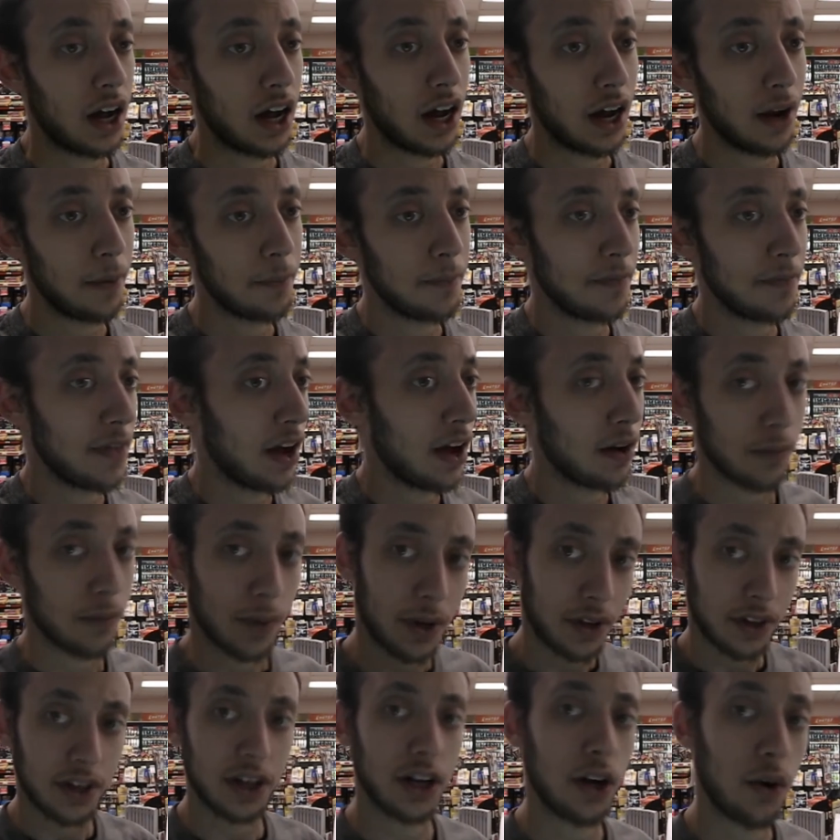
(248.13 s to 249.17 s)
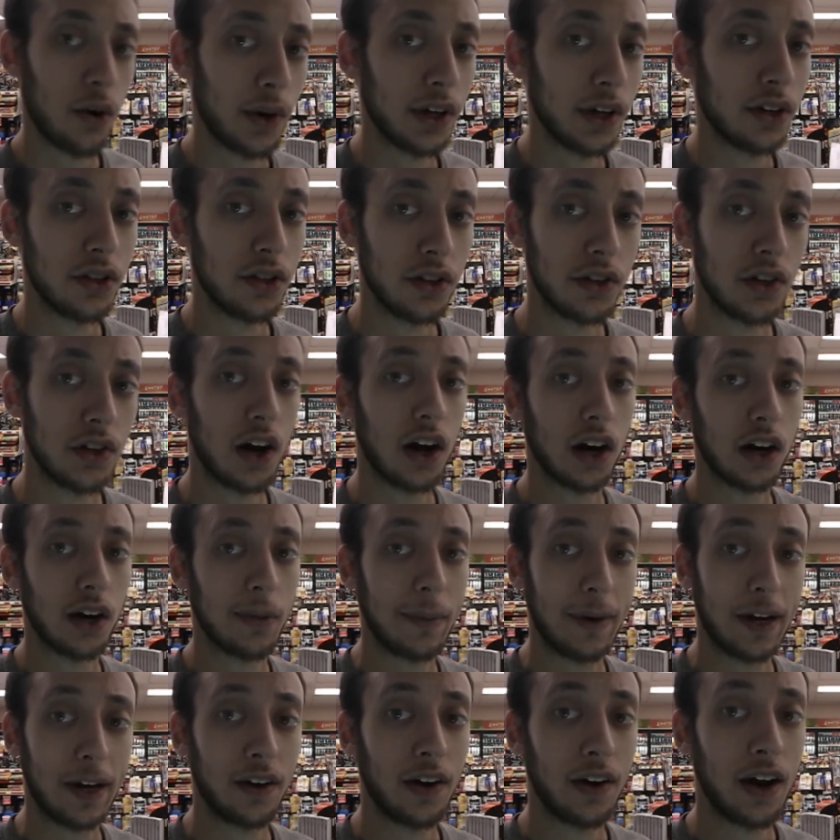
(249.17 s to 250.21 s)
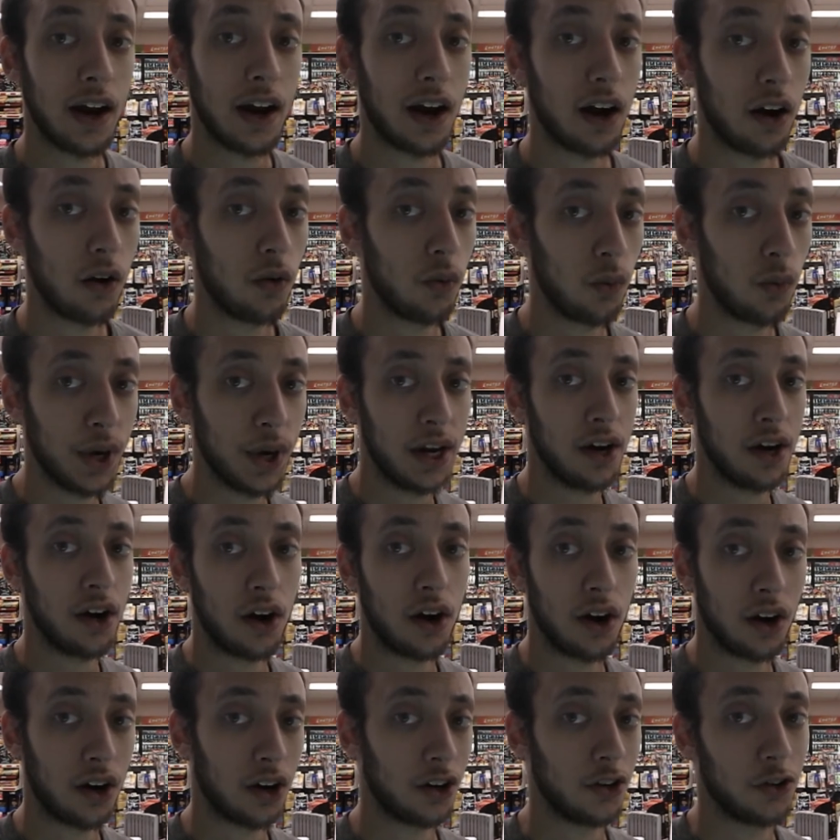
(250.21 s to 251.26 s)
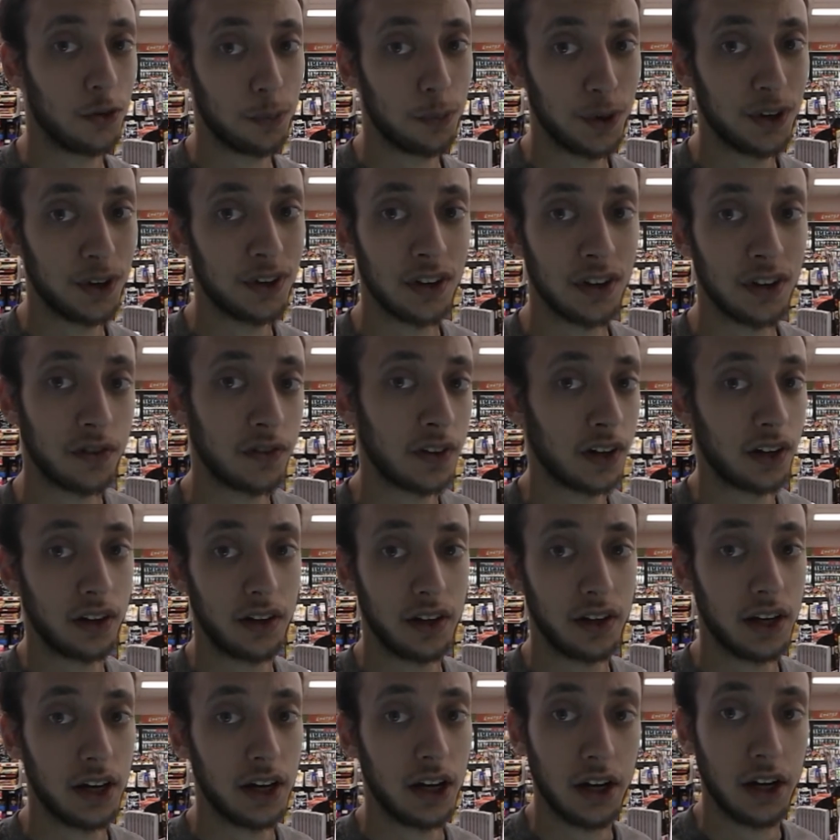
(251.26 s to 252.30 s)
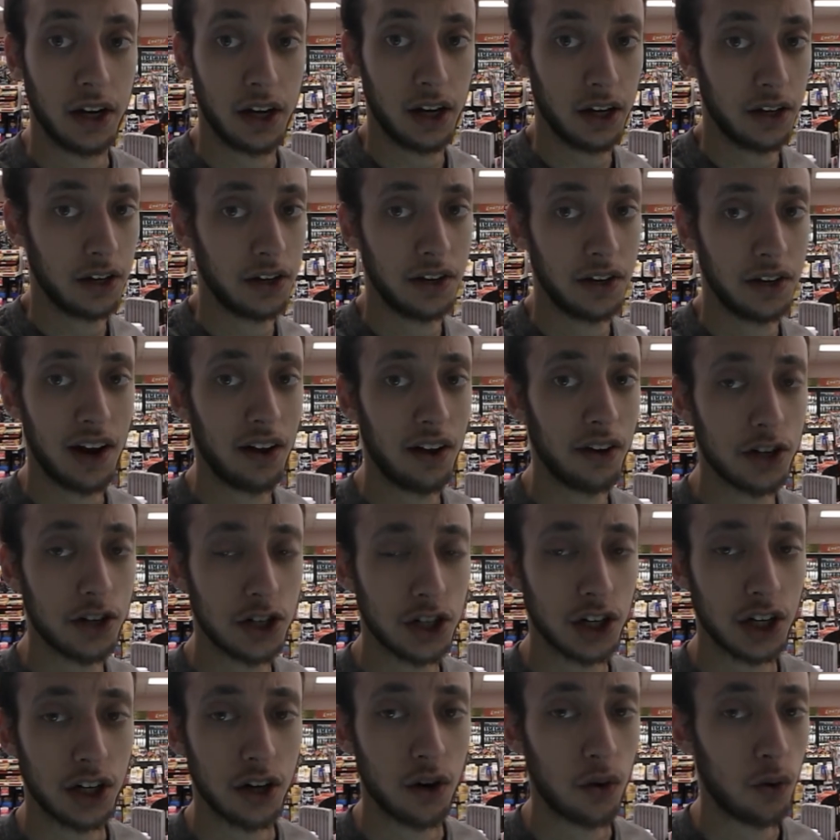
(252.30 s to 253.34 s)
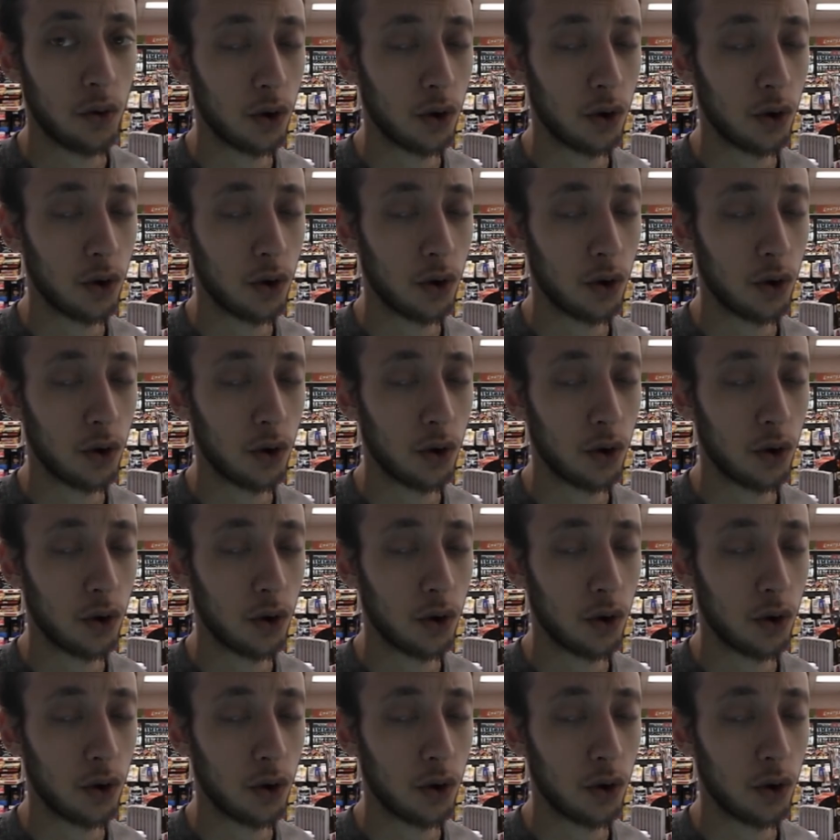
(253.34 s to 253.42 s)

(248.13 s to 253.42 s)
I'm not really going to talk about how we are specifically intelligent